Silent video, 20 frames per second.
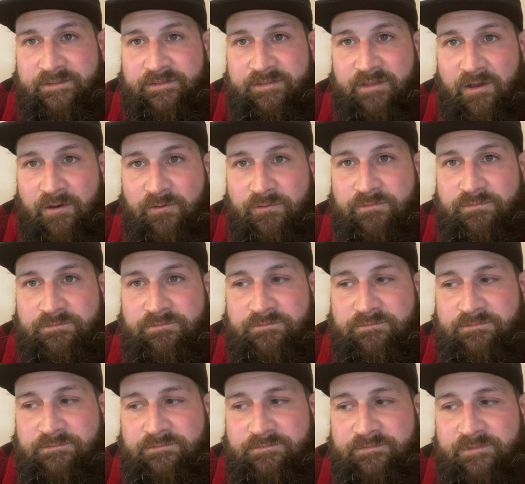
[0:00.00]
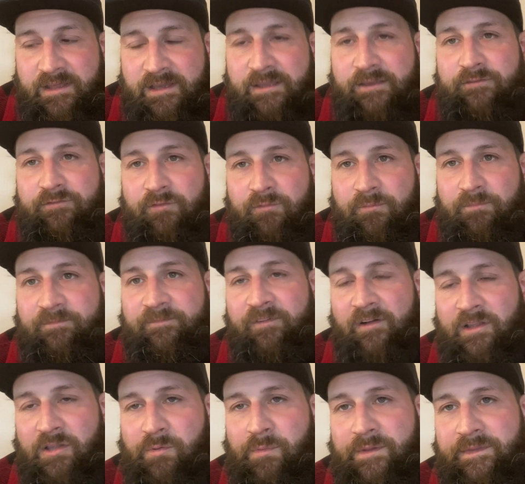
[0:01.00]
So thank you for
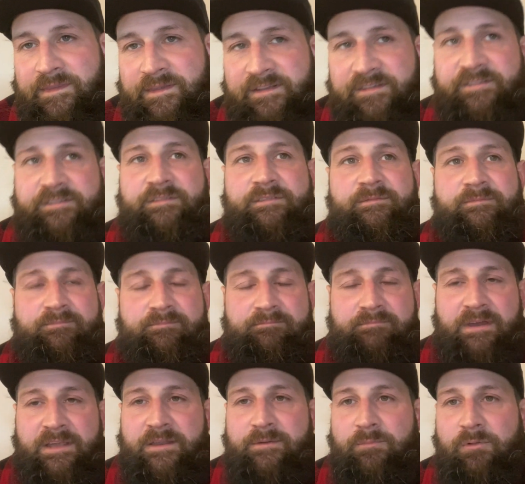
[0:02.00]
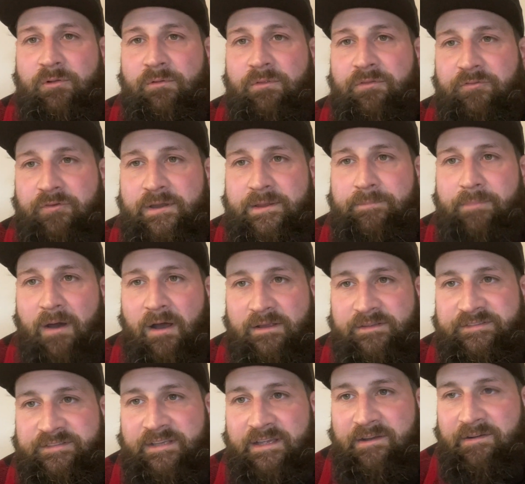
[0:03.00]
following this minimal 3-part
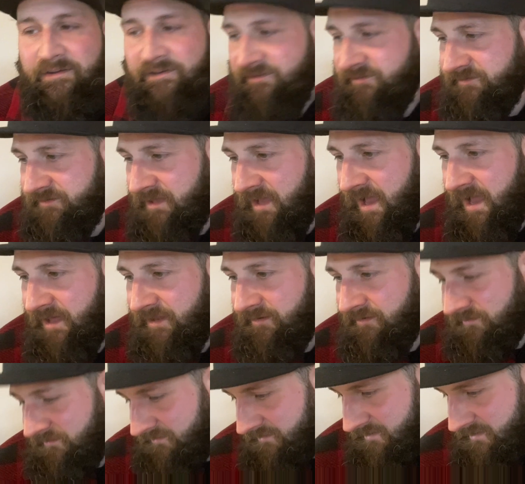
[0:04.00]
series, and